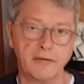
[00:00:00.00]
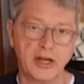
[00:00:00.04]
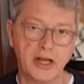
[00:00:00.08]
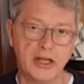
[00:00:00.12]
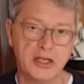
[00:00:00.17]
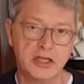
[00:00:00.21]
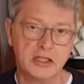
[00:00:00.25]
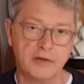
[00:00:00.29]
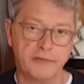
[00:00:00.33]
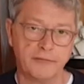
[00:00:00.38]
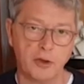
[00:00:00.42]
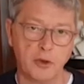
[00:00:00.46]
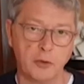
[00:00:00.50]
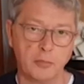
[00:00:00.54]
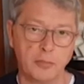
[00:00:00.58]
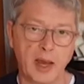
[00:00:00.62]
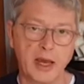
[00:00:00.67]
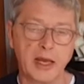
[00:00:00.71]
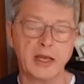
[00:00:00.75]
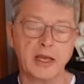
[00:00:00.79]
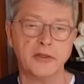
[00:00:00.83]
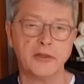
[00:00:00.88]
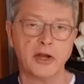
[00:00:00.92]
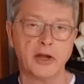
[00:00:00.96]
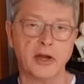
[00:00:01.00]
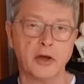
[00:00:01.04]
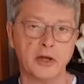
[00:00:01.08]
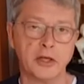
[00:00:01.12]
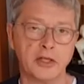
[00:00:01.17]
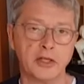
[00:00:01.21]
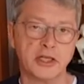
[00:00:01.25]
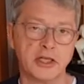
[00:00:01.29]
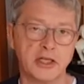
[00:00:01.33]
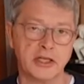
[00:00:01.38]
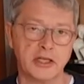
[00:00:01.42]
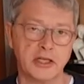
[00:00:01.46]
interview back in the
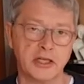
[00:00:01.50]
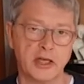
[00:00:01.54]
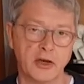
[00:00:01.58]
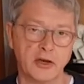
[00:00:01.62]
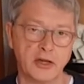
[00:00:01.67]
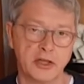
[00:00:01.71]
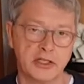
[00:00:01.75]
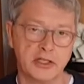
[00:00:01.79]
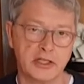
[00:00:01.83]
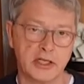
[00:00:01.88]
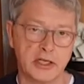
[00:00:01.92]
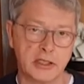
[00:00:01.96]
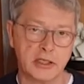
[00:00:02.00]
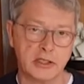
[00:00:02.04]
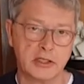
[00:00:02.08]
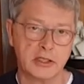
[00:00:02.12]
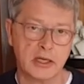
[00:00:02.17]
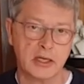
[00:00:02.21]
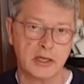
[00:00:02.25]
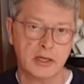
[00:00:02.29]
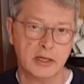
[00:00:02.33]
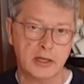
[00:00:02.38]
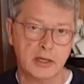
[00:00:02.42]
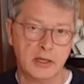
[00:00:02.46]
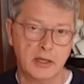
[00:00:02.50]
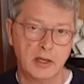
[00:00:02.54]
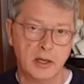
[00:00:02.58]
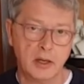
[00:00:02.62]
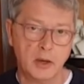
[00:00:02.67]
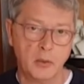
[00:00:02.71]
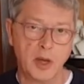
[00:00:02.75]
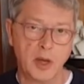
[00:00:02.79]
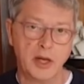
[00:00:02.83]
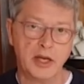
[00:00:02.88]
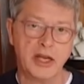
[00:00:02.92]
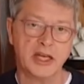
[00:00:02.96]
1990s
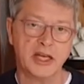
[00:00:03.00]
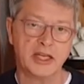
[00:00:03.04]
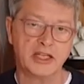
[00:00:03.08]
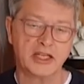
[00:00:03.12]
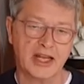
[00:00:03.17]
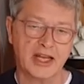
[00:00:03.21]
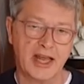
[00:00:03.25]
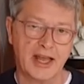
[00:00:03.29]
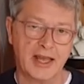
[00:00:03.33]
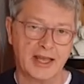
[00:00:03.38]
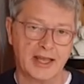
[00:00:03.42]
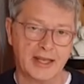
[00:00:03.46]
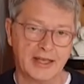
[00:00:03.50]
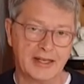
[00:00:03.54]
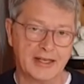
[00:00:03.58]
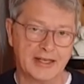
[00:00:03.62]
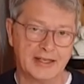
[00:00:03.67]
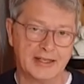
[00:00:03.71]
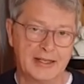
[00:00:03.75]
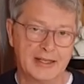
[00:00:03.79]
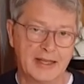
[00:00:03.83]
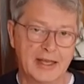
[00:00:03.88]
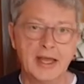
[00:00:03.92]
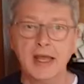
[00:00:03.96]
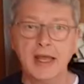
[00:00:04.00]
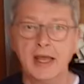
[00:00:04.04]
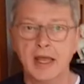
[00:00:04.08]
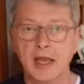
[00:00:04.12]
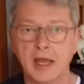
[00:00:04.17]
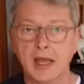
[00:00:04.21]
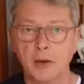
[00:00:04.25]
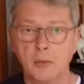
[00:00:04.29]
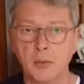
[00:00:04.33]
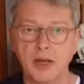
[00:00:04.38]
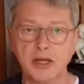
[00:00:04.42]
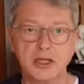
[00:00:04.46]
when he said
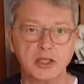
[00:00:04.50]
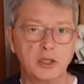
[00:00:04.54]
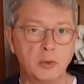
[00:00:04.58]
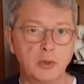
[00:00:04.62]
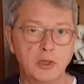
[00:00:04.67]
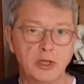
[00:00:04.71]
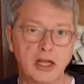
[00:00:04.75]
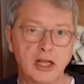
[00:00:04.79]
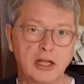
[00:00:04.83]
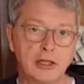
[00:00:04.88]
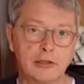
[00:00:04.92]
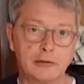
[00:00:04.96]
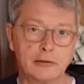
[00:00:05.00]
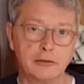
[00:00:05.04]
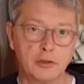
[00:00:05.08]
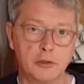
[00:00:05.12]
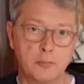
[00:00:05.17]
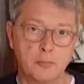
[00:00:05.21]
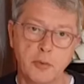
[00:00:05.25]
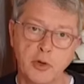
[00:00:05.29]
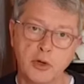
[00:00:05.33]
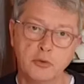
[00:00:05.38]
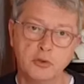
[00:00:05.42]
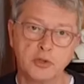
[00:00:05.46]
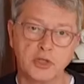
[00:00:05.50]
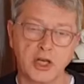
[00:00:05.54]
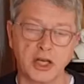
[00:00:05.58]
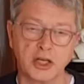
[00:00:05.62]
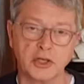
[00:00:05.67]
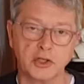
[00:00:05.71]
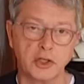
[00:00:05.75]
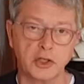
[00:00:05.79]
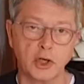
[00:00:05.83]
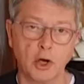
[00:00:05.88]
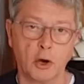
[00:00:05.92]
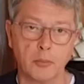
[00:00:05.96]
he went to a little music
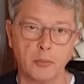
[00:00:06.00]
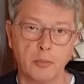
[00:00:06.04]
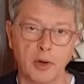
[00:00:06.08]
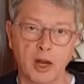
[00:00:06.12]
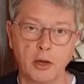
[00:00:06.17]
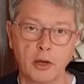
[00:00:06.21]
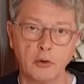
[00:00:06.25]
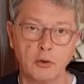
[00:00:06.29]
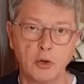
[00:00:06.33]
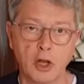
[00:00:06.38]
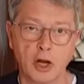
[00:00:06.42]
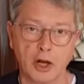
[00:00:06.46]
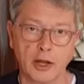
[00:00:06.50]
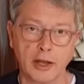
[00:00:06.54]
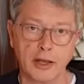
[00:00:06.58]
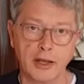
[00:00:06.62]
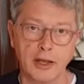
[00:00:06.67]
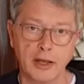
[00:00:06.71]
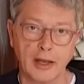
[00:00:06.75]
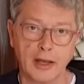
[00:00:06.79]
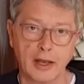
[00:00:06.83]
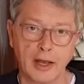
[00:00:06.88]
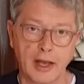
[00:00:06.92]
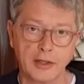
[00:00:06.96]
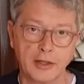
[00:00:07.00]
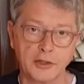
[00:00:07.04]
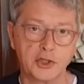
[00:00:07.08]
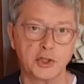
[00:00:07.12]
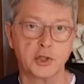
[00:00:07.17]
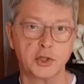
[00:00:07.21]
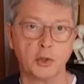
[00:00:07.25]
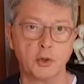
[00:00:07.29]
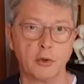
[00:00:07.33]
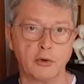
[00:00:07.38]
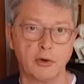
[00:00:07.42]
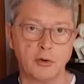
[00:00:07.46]
shop locally and
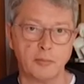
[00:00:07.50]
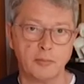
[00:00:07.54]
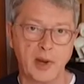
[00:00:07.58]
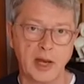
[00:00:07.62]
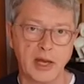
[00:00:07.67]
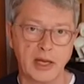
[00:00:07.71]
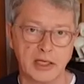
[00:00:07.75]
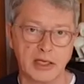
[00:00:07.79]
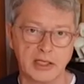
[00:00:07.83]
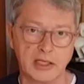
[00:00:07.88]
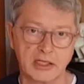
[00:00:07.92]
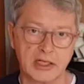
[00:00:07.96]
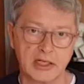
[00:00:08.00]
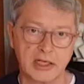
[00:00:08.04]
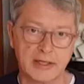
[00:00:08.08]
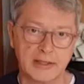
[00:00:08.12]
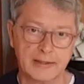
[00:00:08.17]
saw a bass.